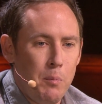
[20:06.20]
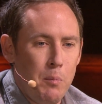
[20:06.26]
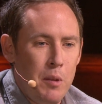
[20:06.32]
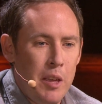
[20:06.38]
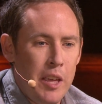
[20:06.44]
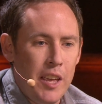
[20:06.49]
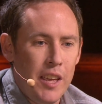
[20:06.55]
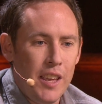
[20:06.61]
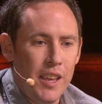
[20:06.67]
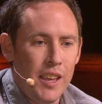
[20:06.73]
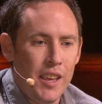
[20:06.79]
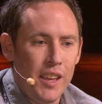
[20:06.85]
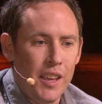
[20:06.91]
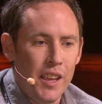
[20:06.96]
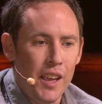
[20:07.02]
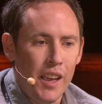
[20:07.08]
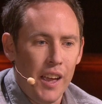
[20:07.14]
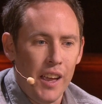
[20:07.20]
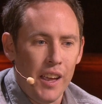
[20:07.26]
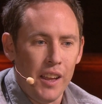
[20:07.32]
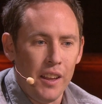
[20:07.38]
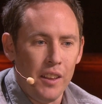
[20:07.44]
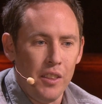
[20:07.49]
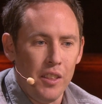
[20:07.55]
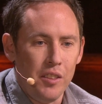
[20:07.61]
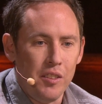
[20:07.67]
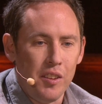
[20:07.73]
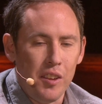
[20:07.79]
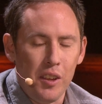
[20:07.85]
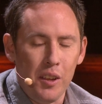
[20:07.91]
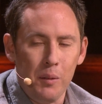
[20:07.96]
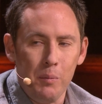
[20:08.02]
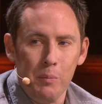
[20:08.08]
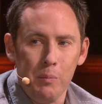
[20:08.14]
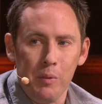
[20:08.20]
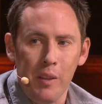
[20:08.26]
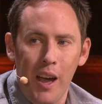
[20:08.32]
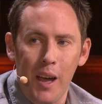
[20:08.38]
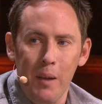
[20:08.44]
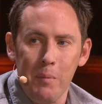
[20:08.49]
me and the team